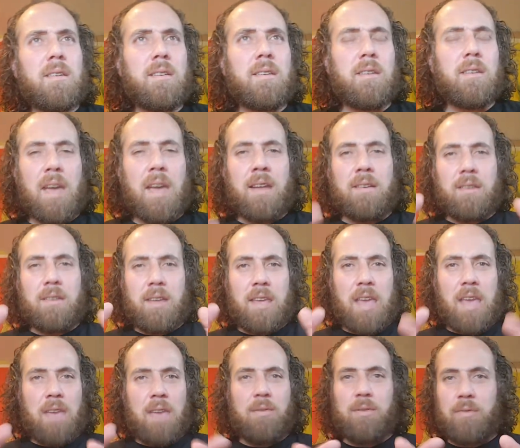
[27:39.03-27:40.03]
Again,
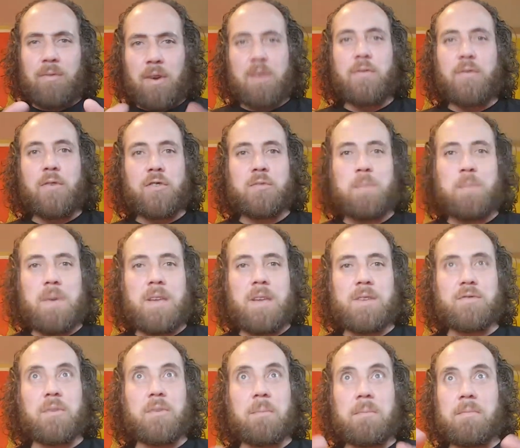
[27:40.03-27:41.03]
he gave his very first
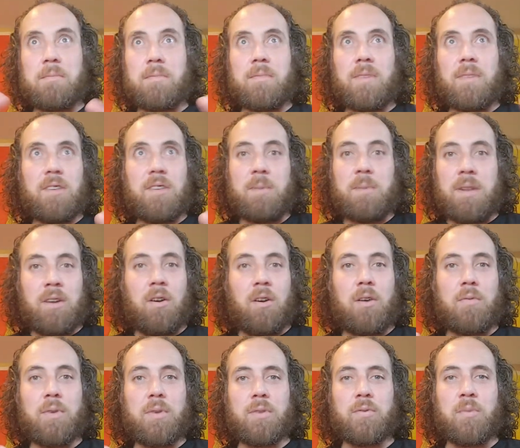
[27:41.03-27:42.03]
speech he's been in
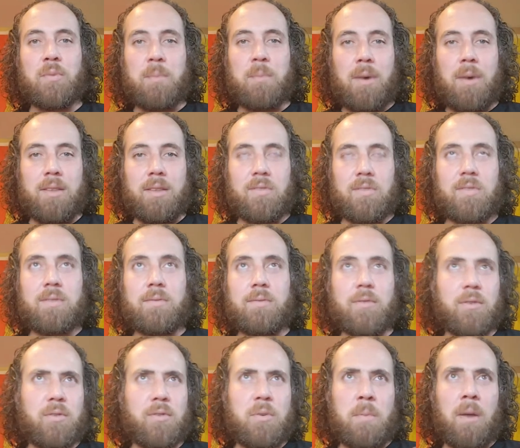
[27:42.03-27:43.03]
office for
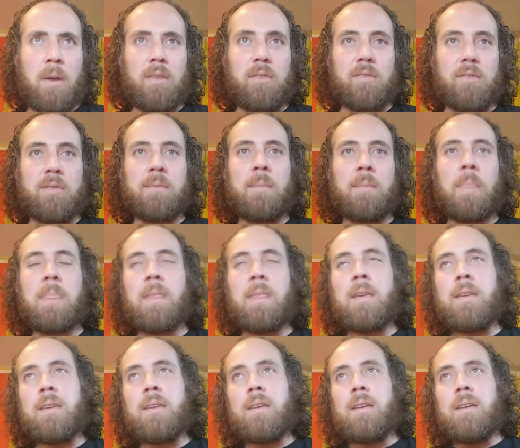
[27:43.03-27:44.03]
2 months.
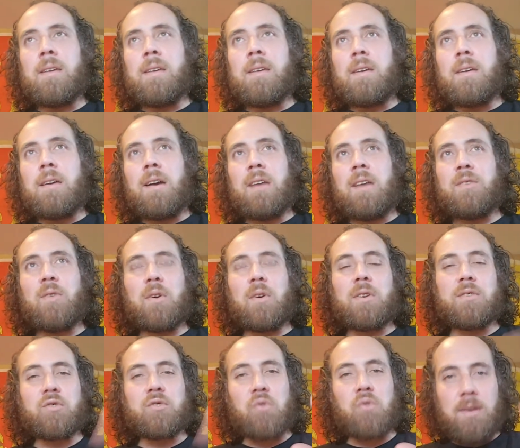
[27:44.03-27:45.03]
I
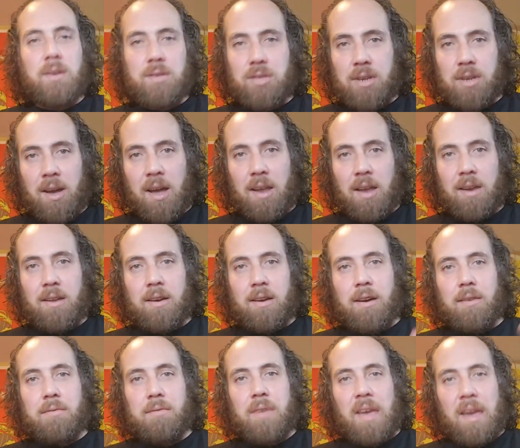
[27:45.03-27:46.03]
took a screenshot
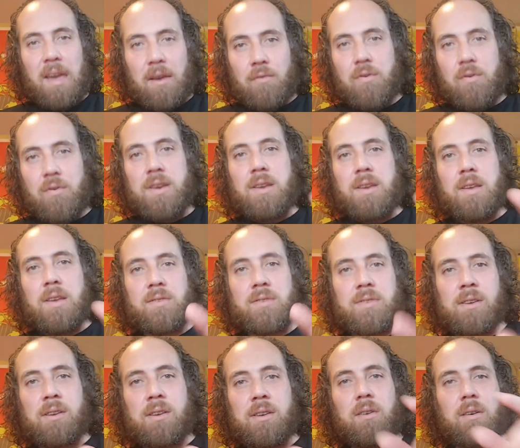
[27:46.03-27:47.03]
of every
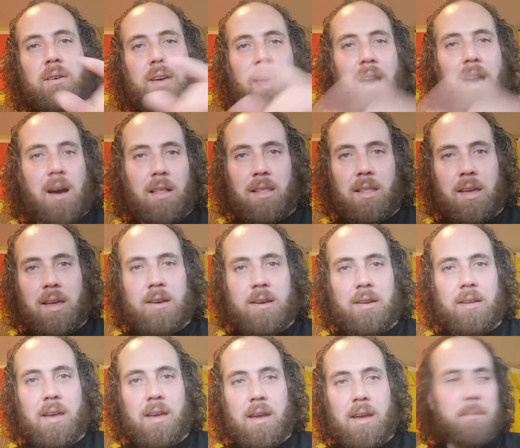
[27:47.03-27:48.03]
single outlet.